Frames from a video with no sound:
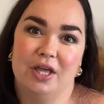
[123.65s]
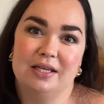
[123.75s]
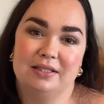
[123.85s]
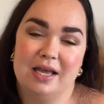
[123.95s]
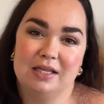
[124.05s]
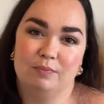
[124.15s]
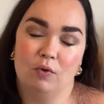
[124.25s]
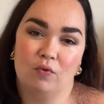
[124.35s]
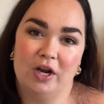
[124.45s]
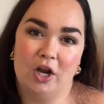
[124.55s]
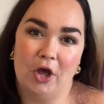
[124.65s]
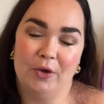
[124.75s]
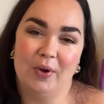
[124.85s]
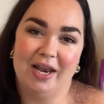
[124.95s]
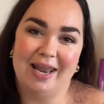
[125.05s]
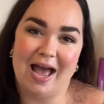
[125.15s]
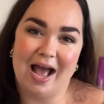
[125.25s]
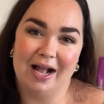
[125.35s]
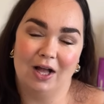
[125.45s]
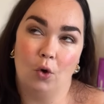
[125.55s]
This is Merino
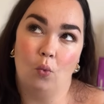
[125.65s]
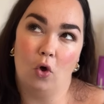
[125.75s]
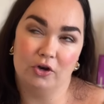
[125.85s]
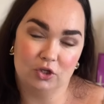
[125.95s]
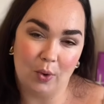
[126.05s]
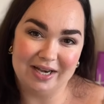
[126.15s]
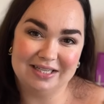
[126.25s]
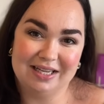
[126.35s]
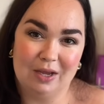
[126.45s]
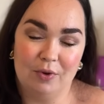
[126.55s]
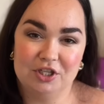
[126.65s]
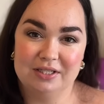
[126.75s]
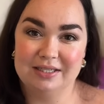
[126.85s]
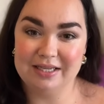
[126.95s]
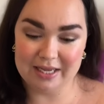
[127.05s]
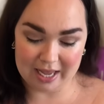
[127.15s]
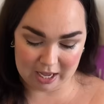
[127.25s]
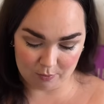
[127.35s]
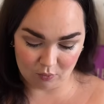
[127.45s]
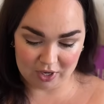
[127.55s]
Lang 120, which is a
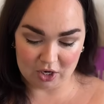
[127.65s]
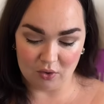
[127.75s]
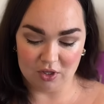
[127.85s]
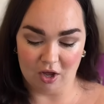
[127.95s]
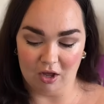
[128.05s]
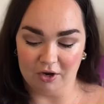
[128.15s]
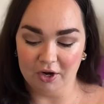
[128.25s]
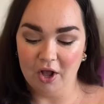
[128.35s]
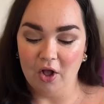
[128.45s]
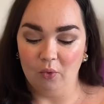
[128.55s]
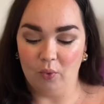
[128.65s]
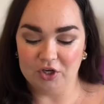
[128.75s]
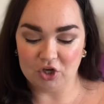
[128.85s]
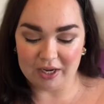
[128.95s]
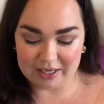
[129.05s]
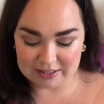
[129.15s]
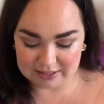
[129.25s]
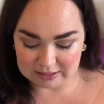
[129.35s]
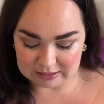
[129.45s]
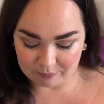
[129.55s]
DK merino yarn, which I
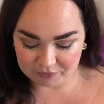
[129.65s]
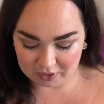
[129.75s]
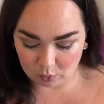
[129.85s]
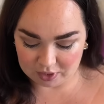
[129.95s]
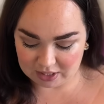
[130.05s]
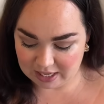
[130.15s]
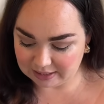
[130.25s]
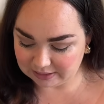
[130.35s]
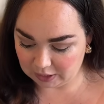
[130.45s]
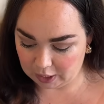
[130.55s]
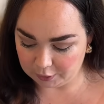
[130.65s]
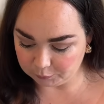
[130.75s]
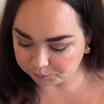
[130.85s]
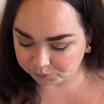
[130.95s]
knitted something with years ago